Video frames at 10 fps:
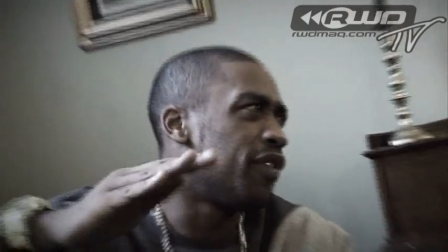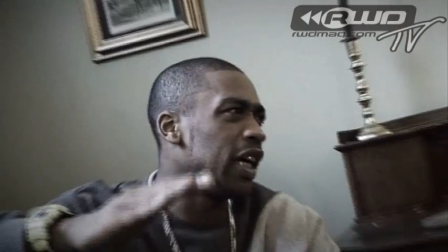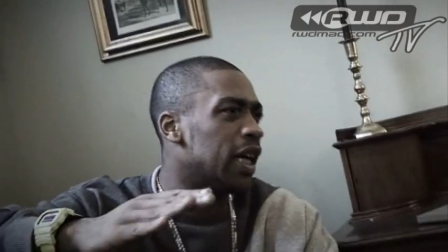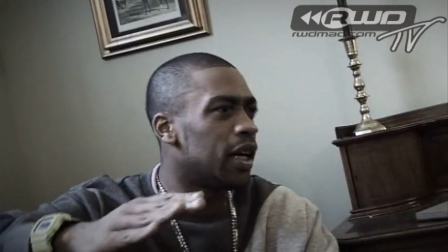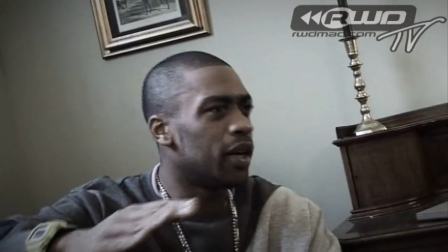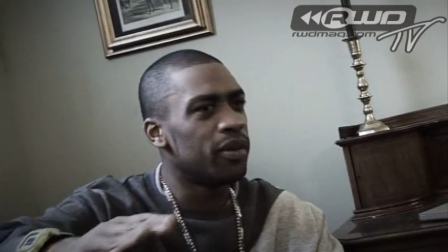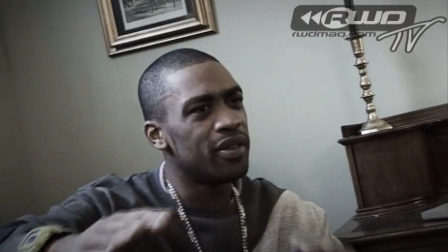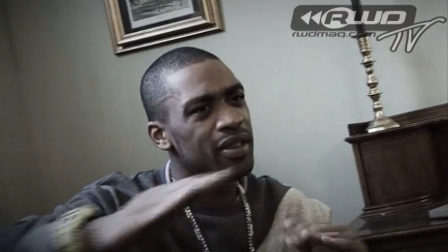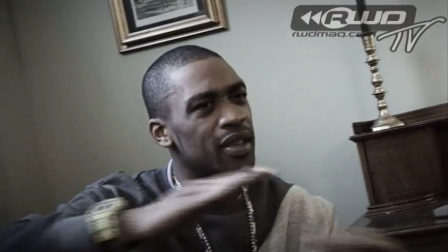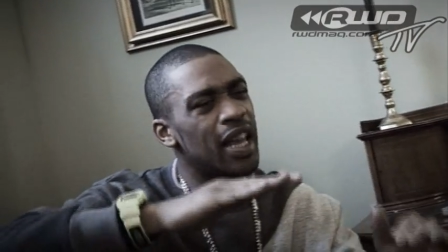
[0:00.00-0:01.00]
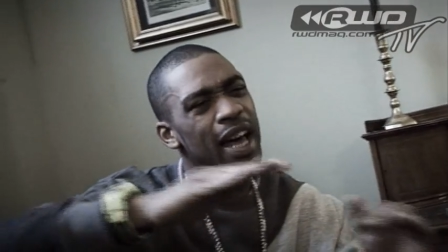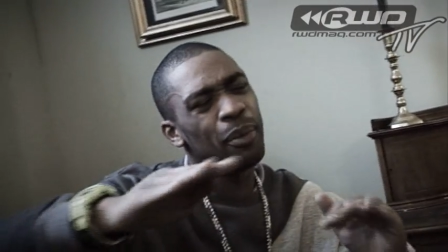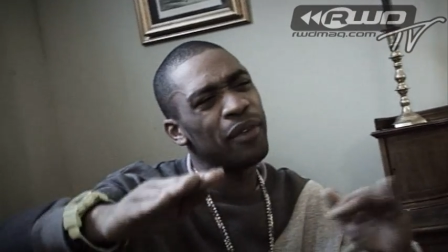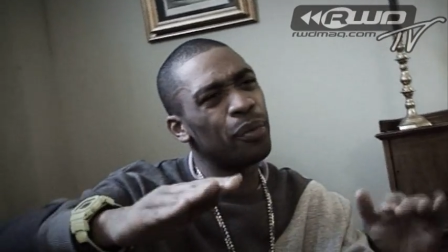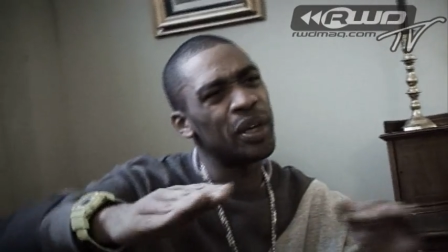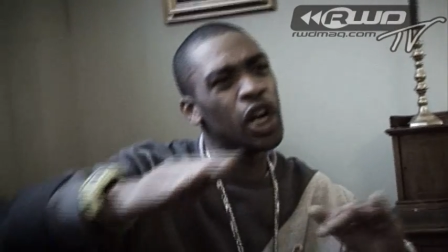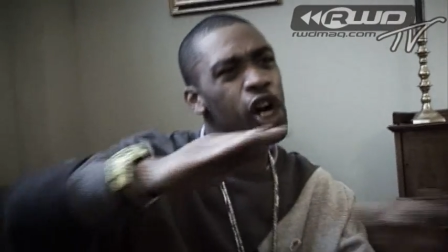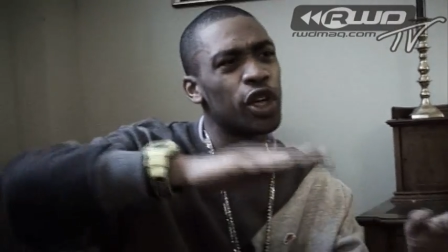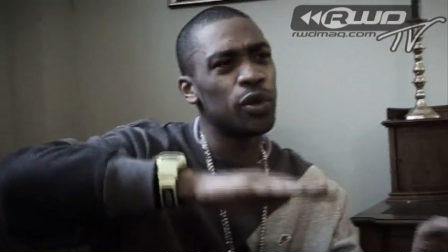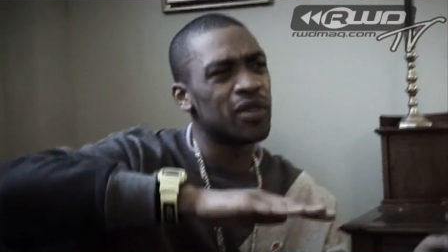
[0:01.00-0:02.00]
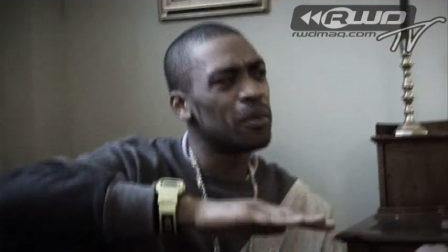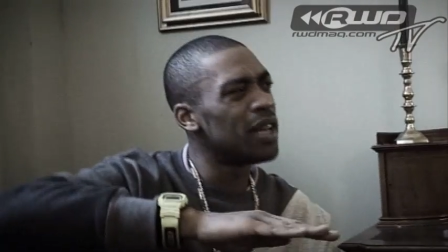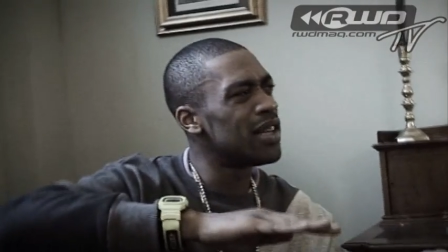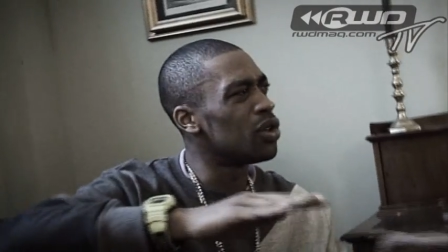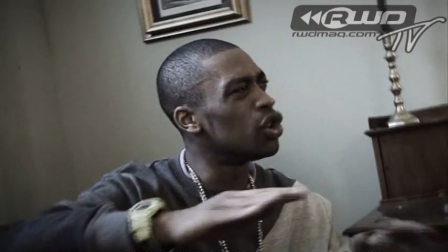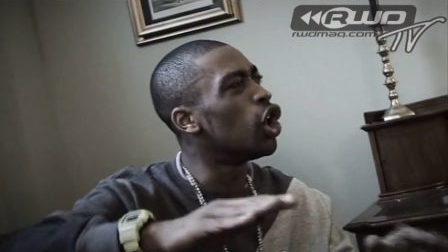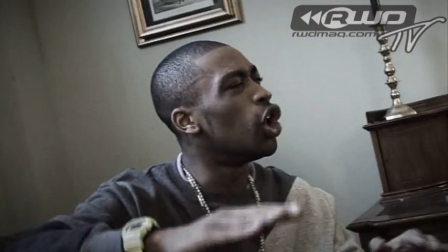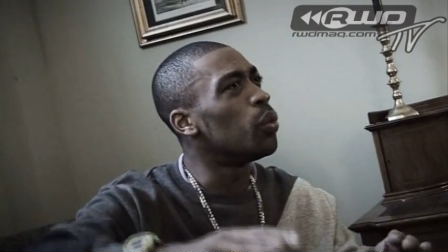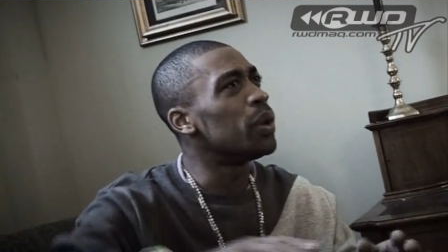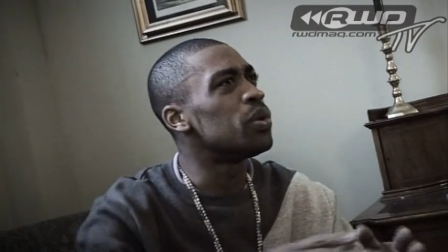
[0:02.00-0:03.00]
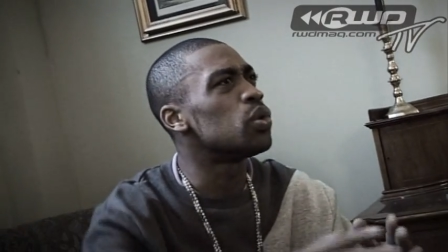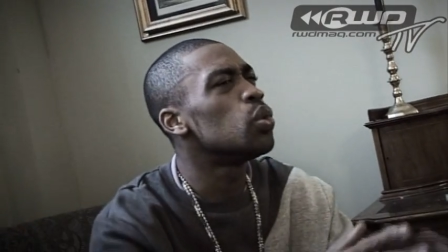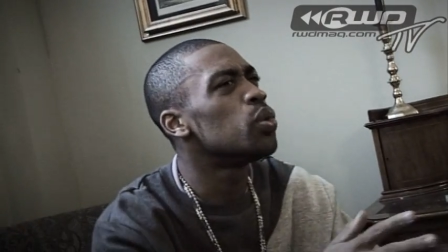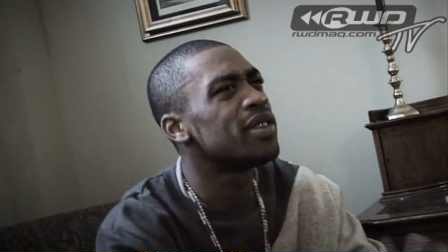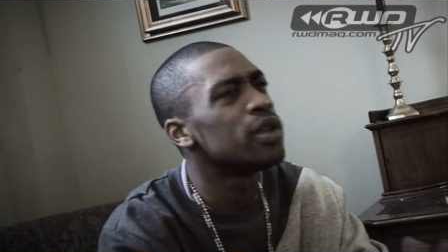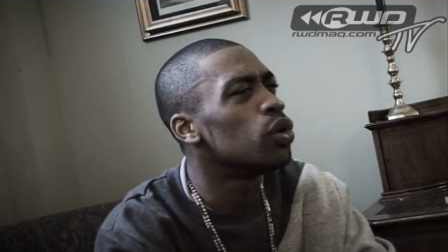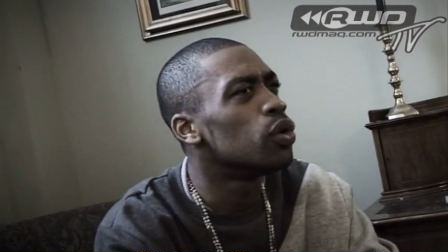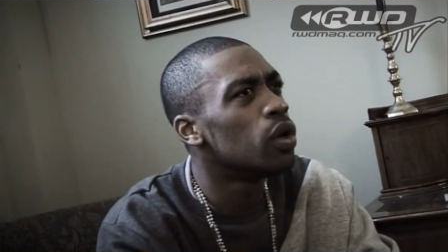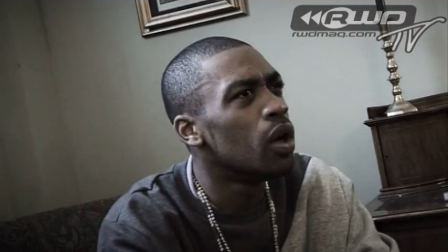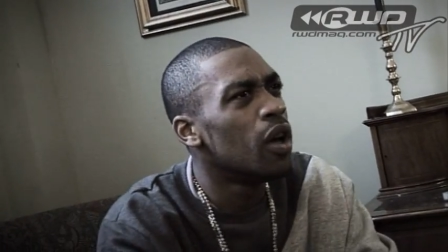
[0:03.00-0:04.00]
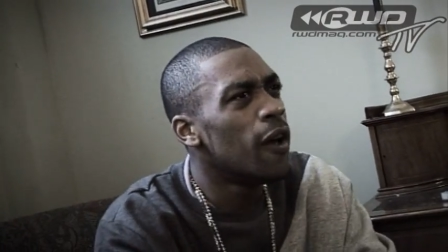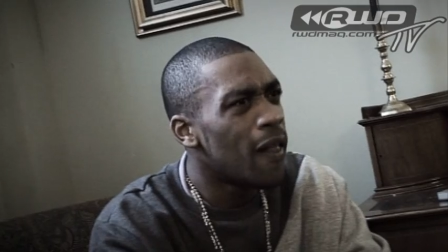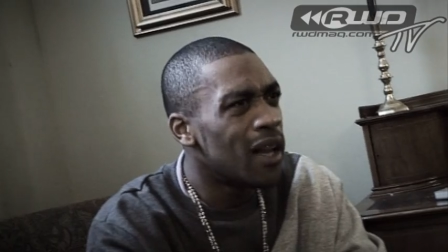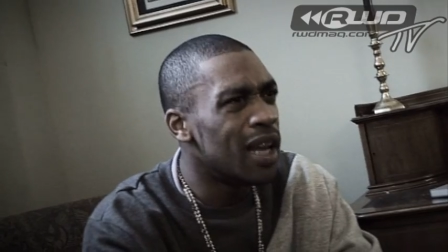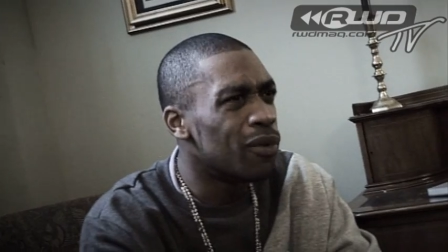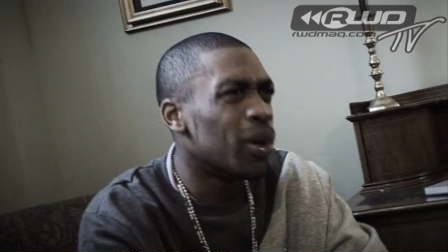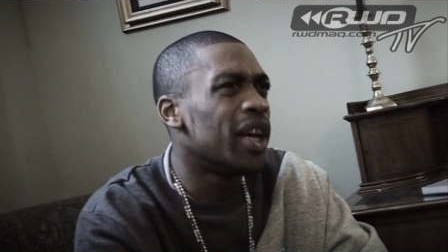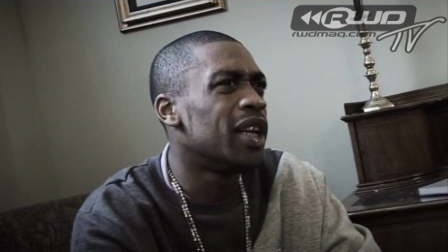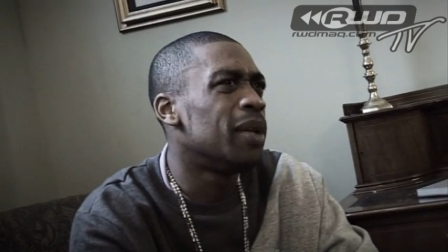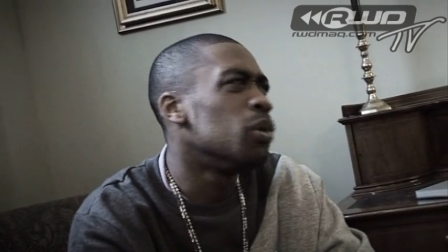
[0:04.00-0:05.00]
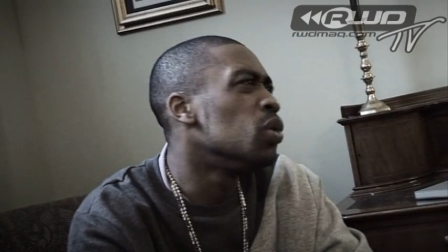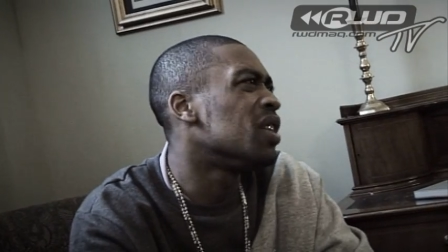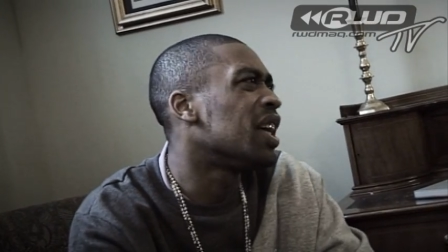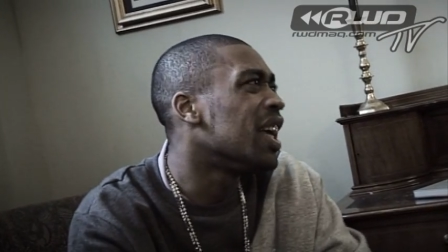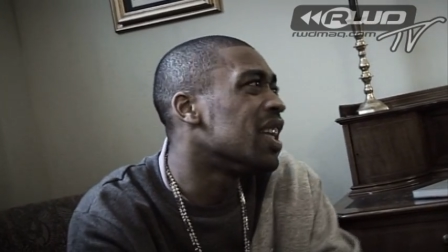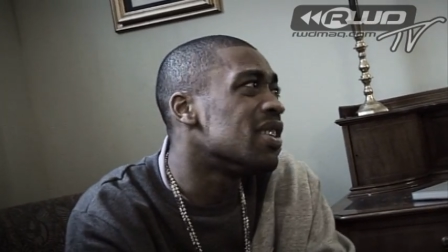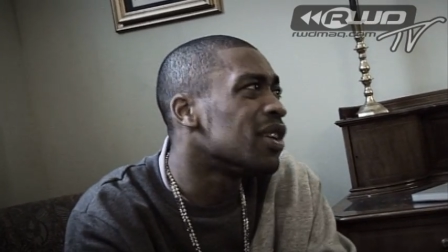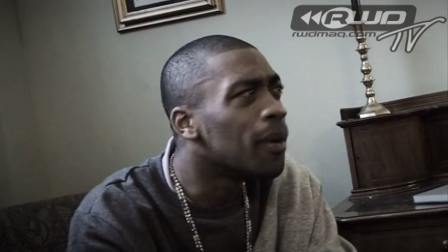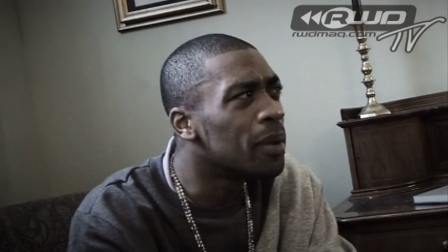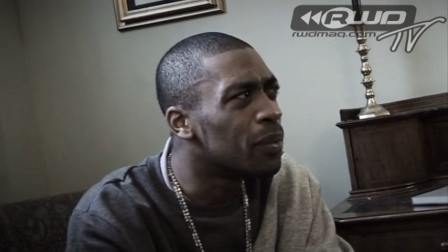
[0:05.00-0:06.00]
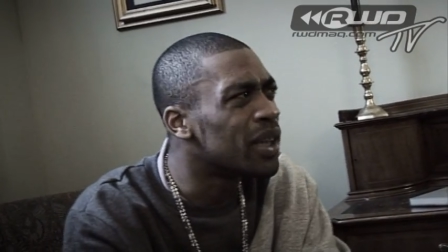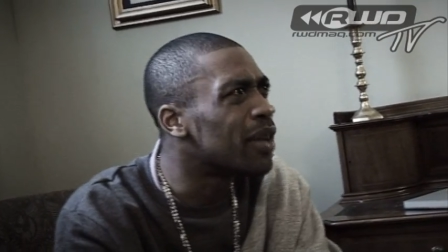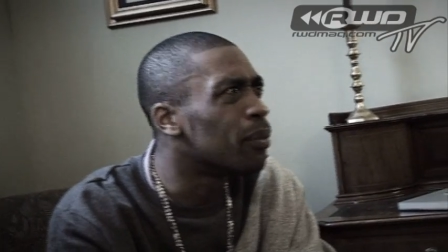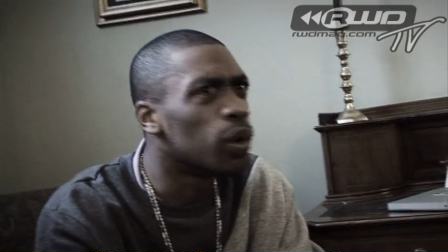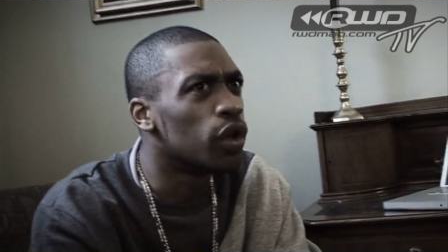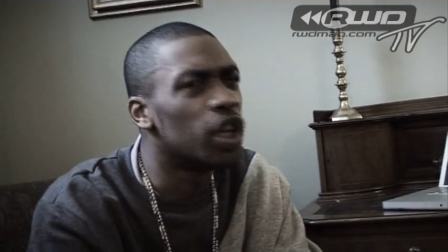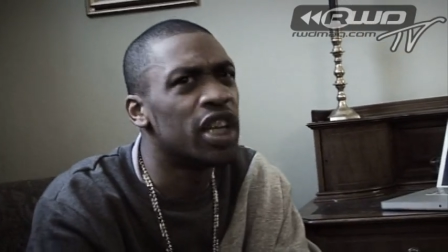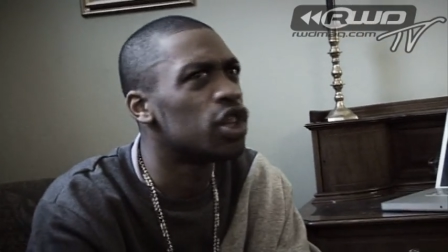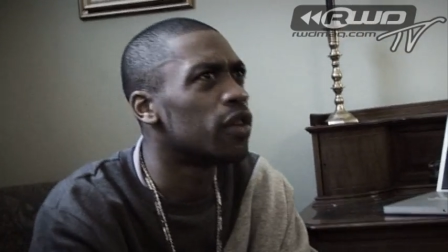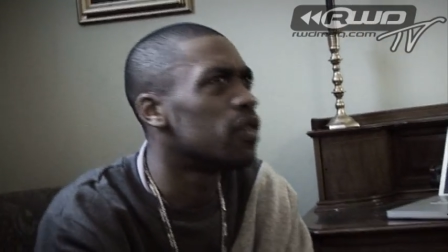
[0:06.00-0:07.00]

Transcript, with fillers: of thing. Like whether we argued some days or not, we was all still level-headed music kids. You know what I mean? We didn't want each